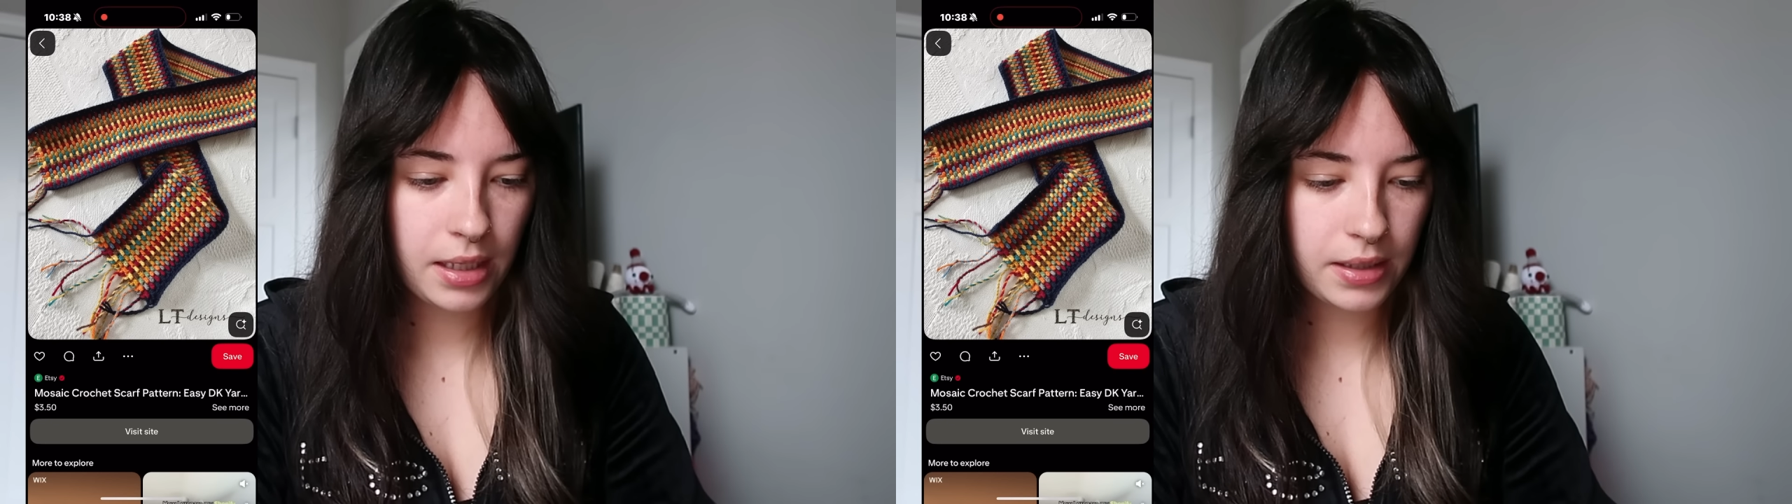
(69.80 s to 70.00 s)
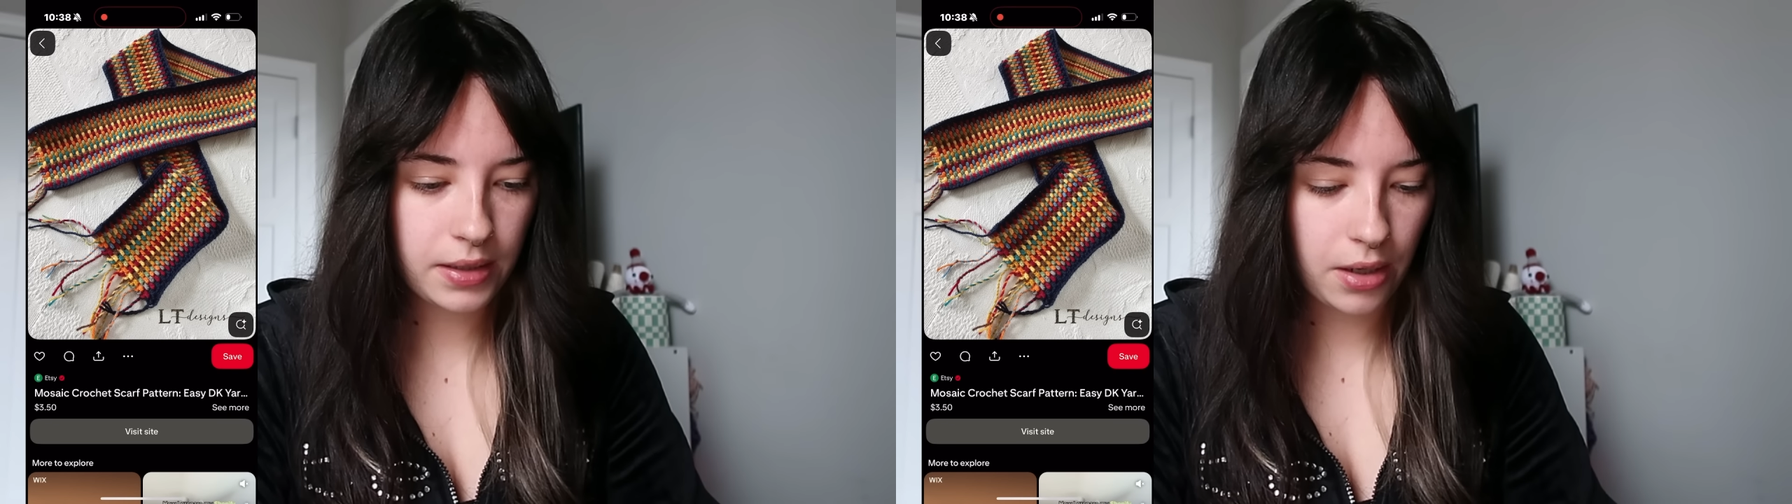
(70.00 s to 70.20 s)

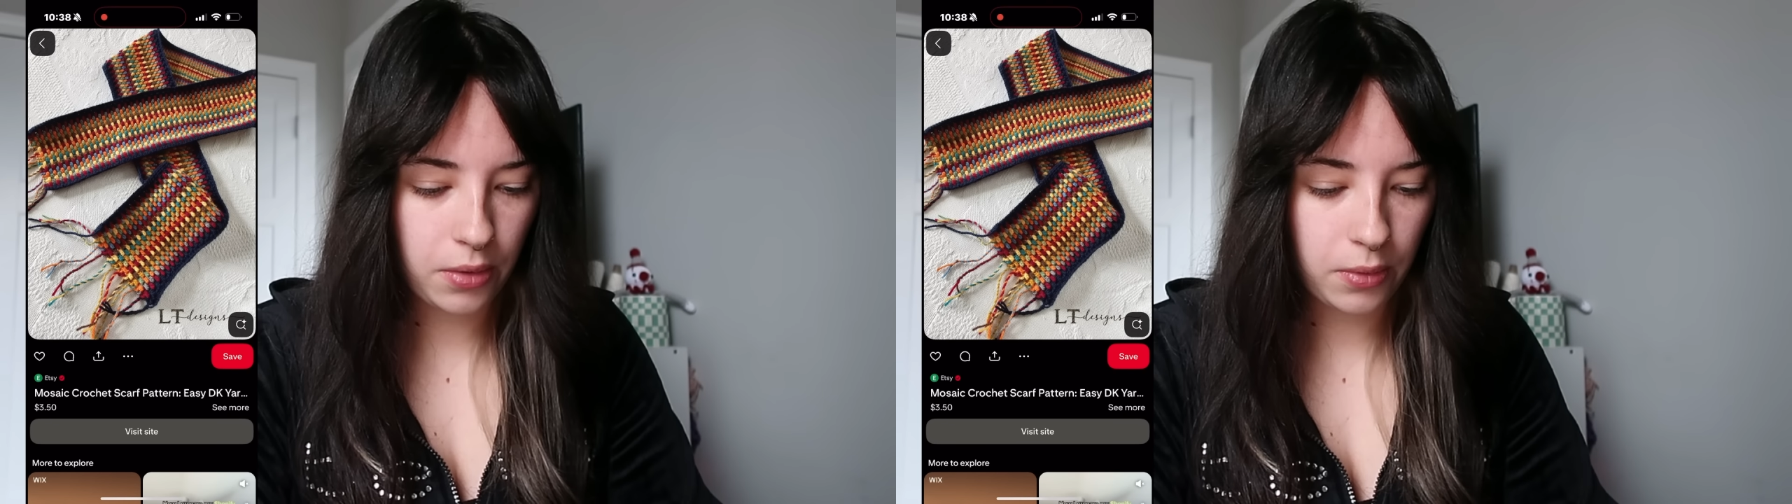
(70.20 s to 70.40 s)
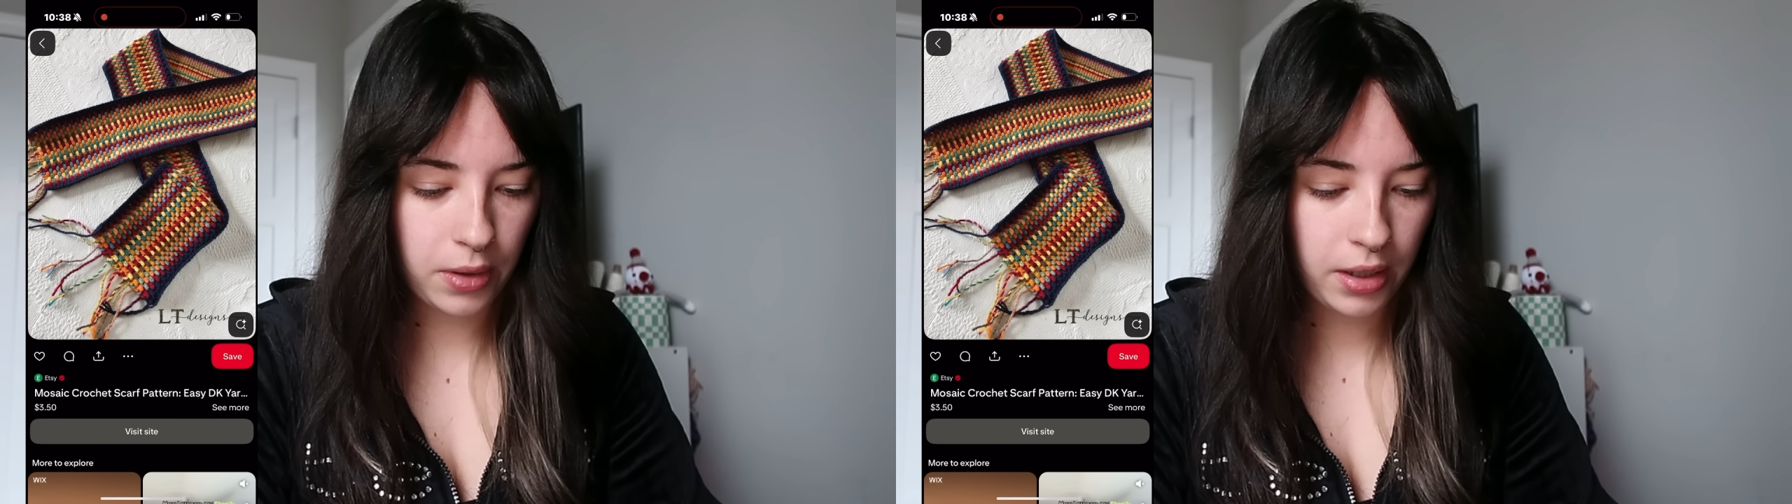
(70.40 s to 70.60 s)

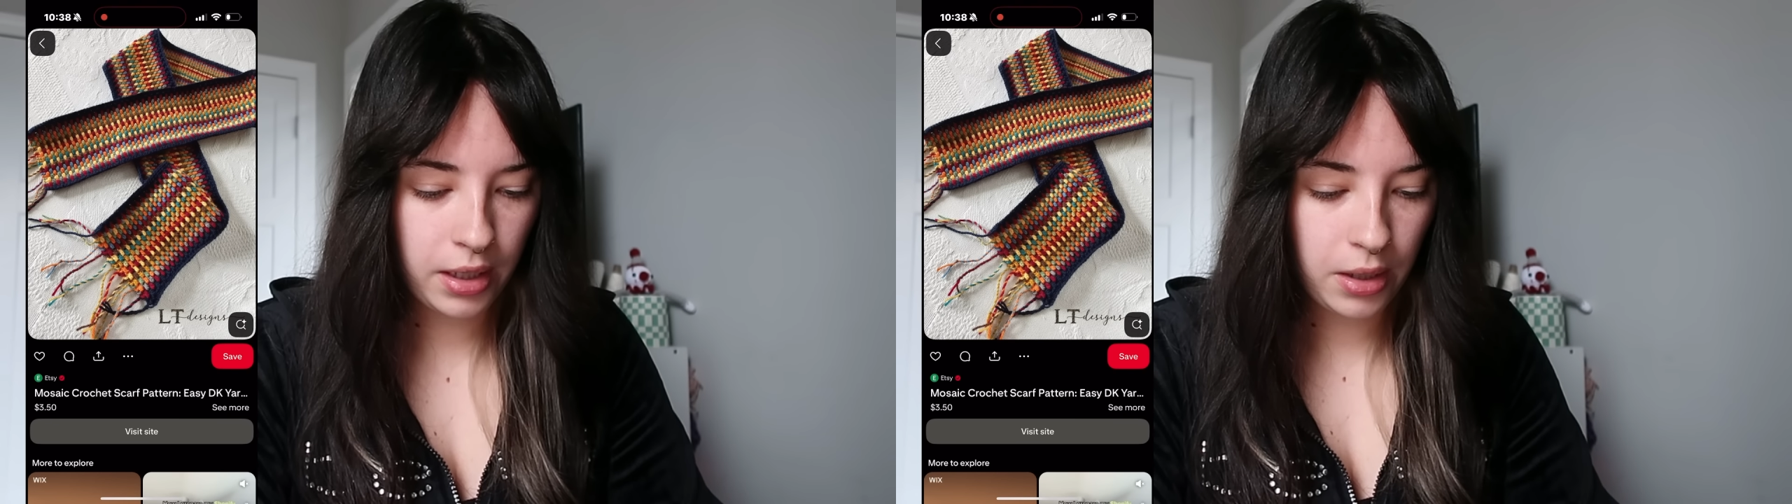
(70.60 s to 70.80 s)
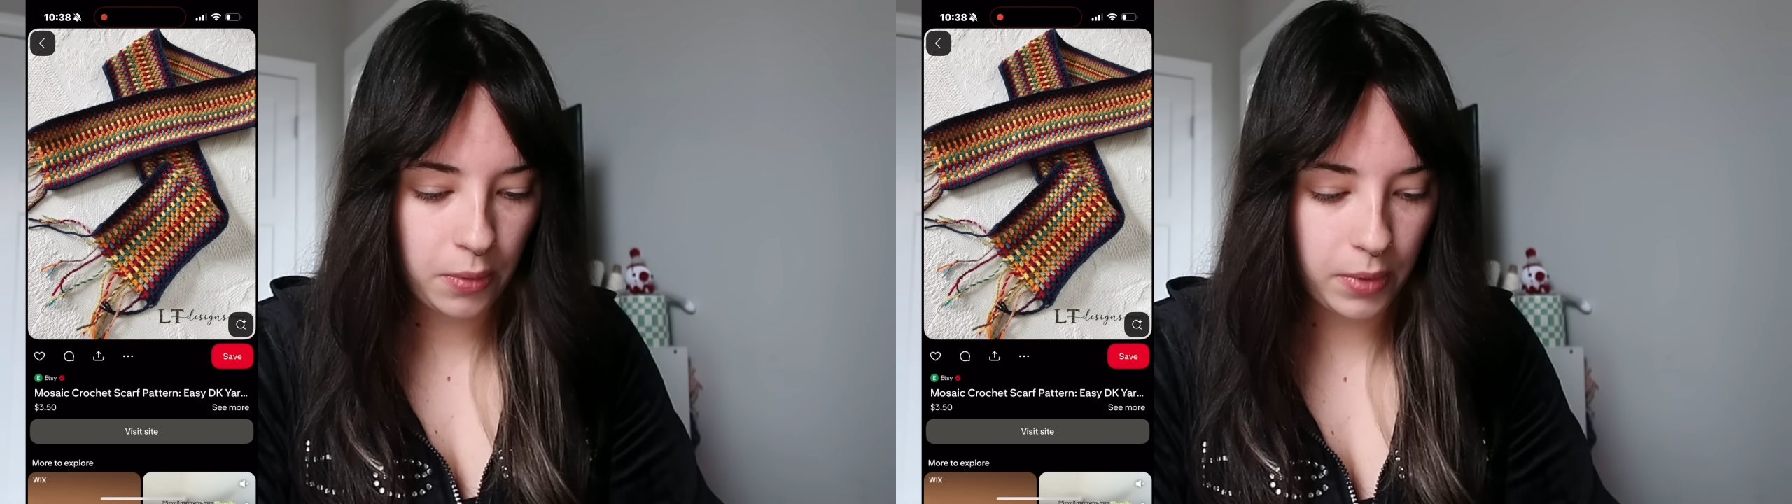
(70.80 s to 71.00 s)
So
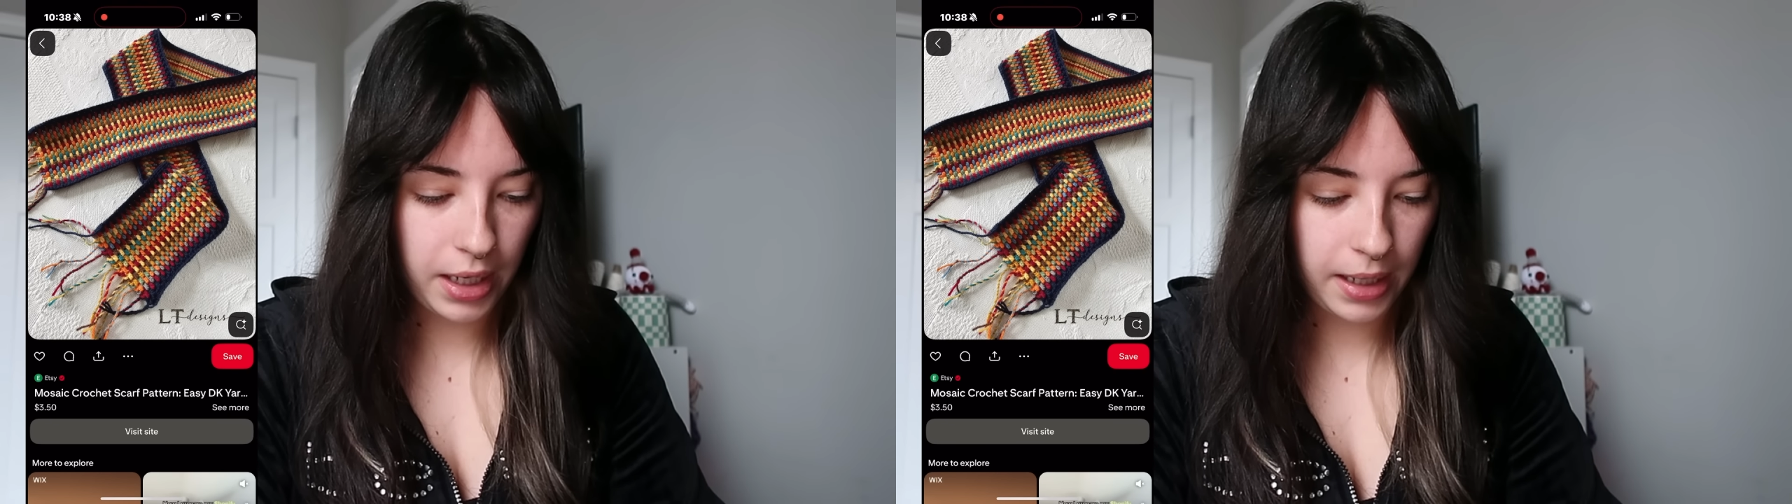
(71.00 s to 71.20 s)
what